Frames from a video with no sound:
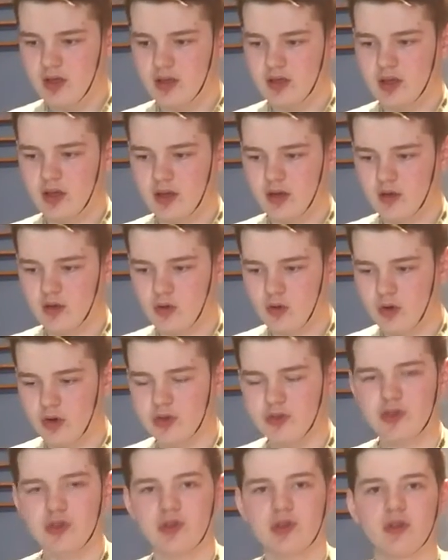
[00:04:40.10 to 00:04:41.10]
Then of
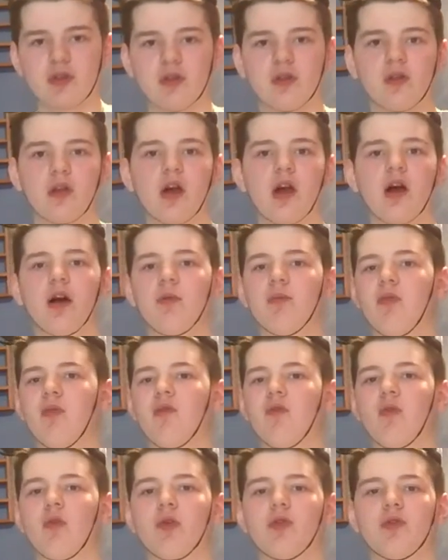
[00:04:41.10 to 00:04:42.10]
course,
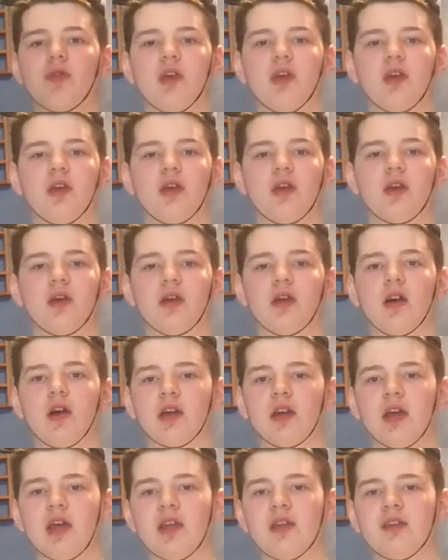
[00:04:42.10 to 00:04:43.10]
before the
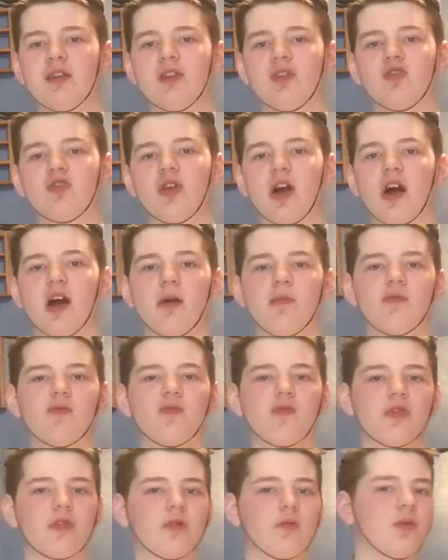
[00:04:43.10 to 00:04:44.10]
Akenda tribe
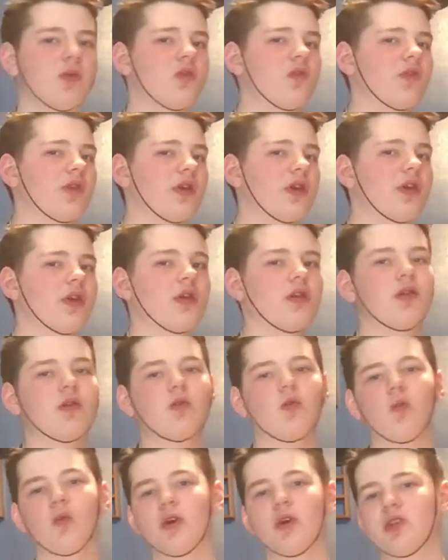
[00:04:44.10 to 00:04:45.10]
from the movie
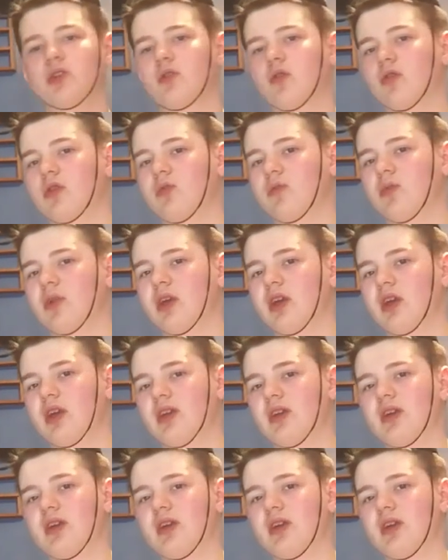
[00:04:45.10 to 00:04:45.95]
was going to be